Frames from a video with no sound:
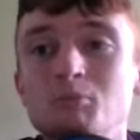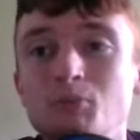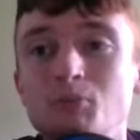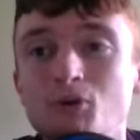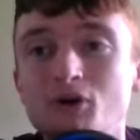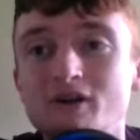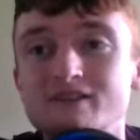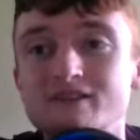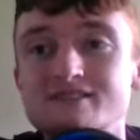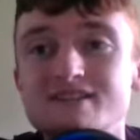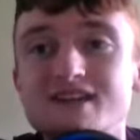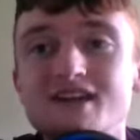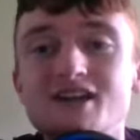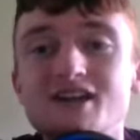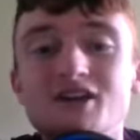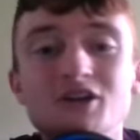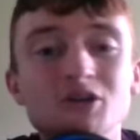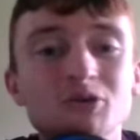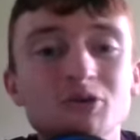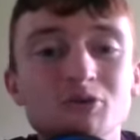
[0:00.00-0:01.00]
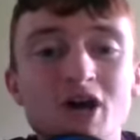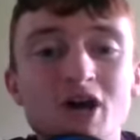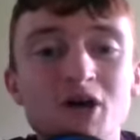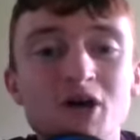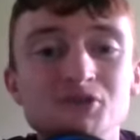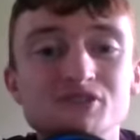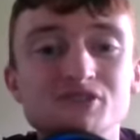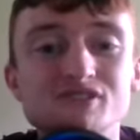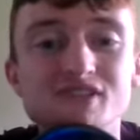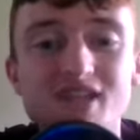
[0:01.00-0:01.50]
but who
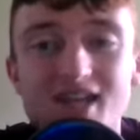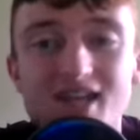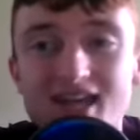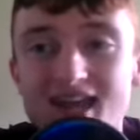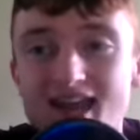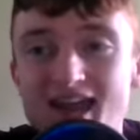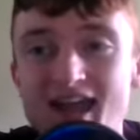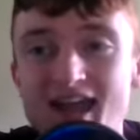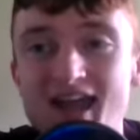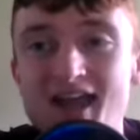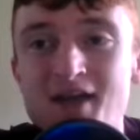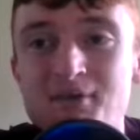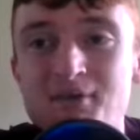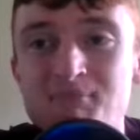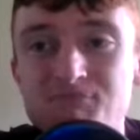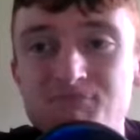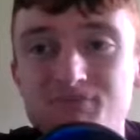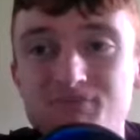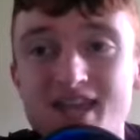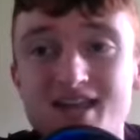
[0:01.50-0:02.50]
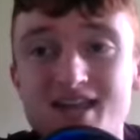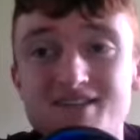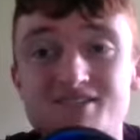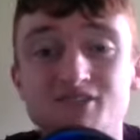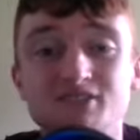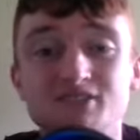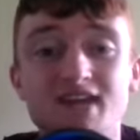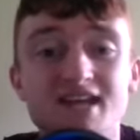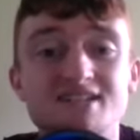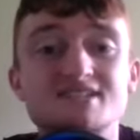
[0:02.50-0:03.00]
knows?
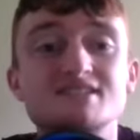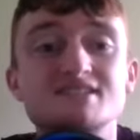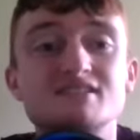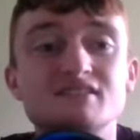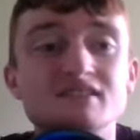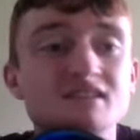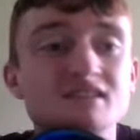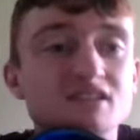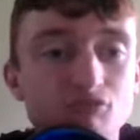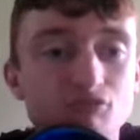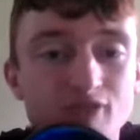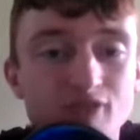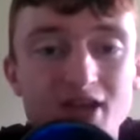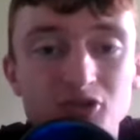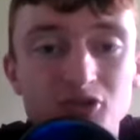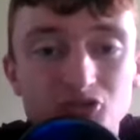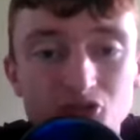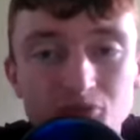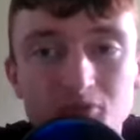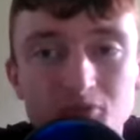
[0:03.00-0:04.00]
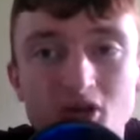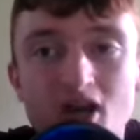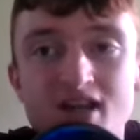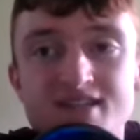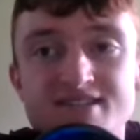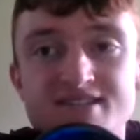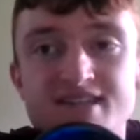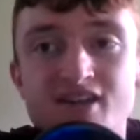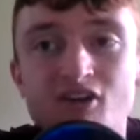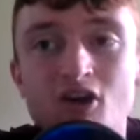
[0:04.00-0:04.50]
So that's the roundup,
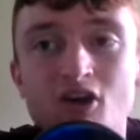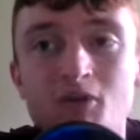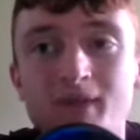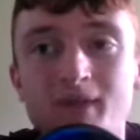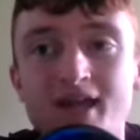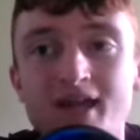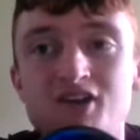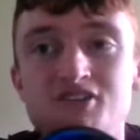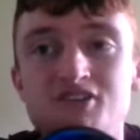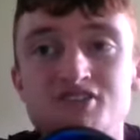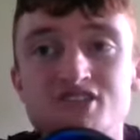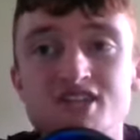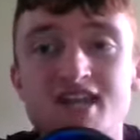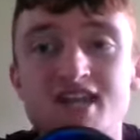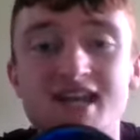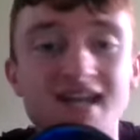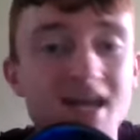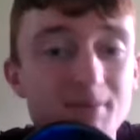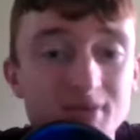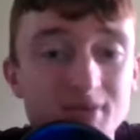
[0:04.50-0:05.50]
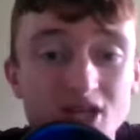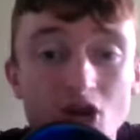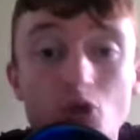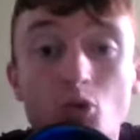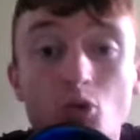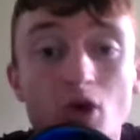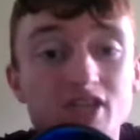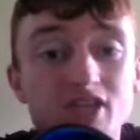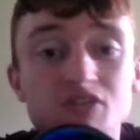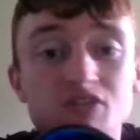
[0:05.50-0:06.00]
guys, here on Play on GAA. Let me know
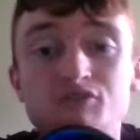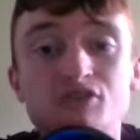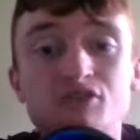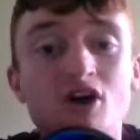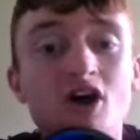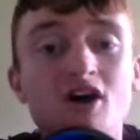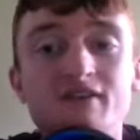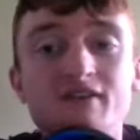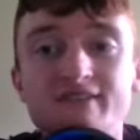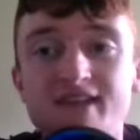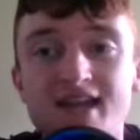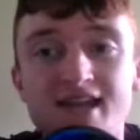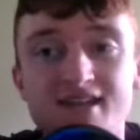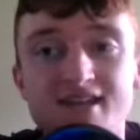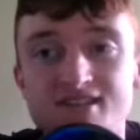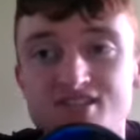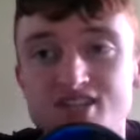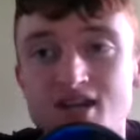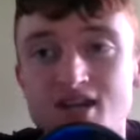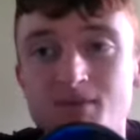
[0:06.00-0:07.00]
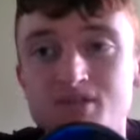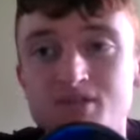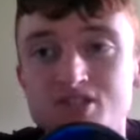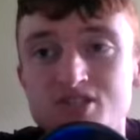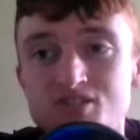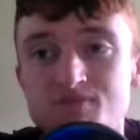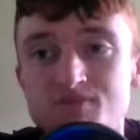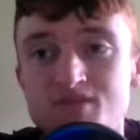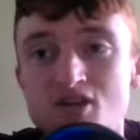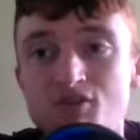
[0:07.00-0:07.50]
what you thought of the Ladies'
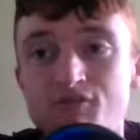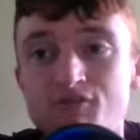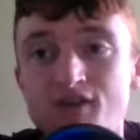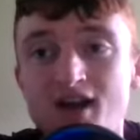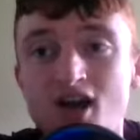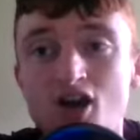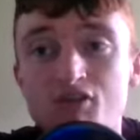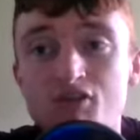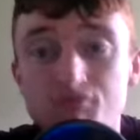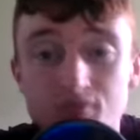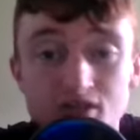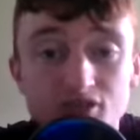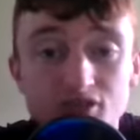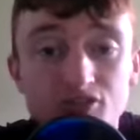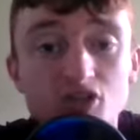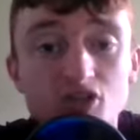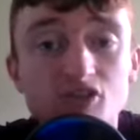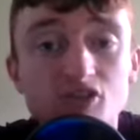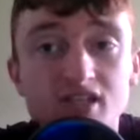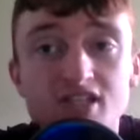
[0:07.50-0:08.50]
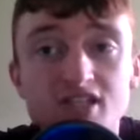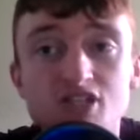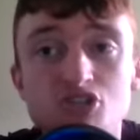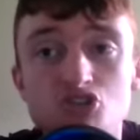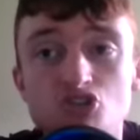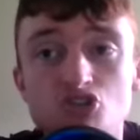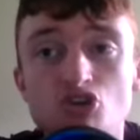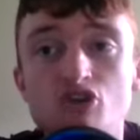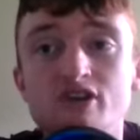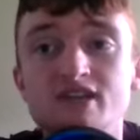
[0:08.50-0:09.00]
Championship so far. I've been thoroughly
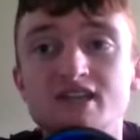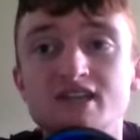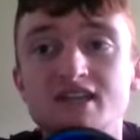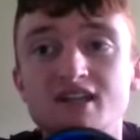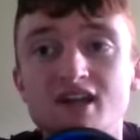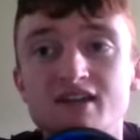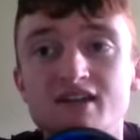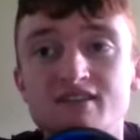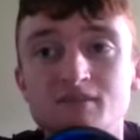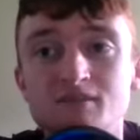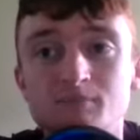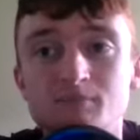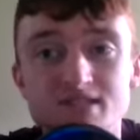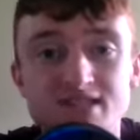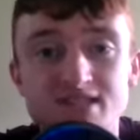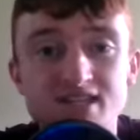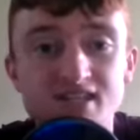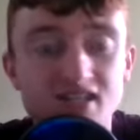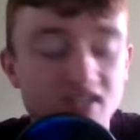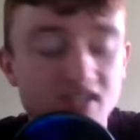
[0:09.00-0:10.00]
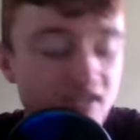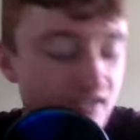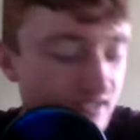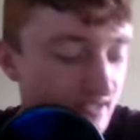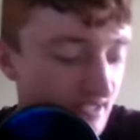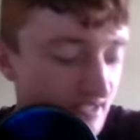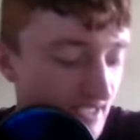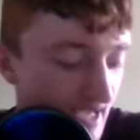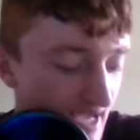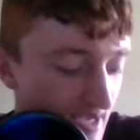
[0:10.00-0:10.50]
enjoying it. I think particularly
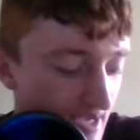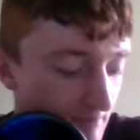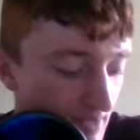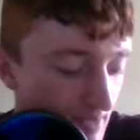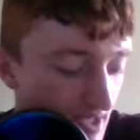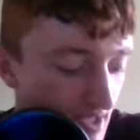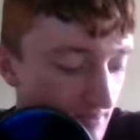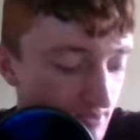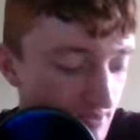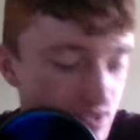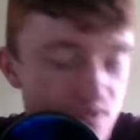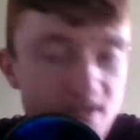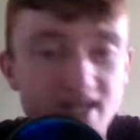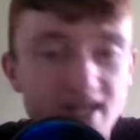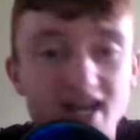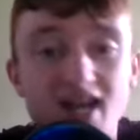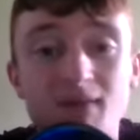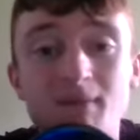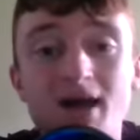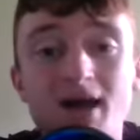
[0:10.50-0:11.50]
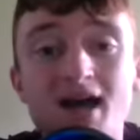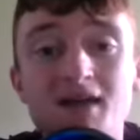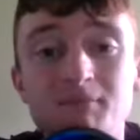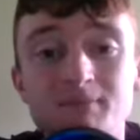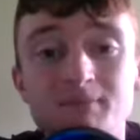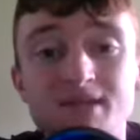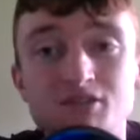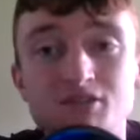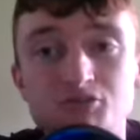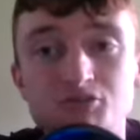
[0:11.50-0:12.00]
the game between Armagh and
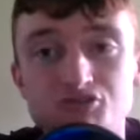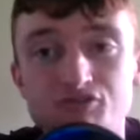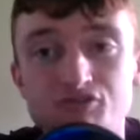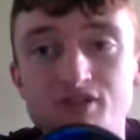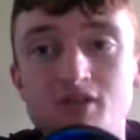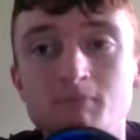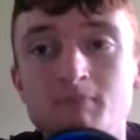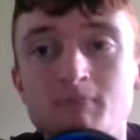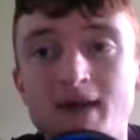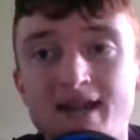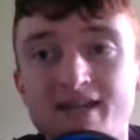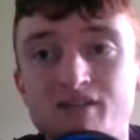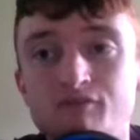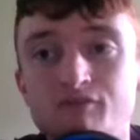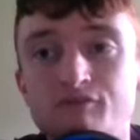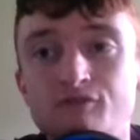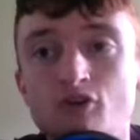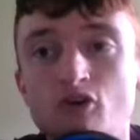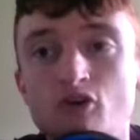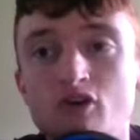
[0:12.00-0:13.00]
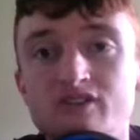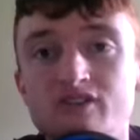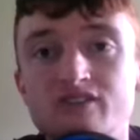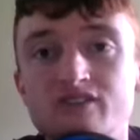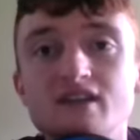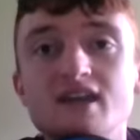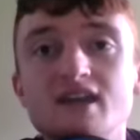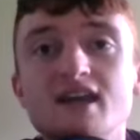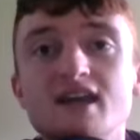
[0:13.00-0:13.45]
Meath was a real back and forth.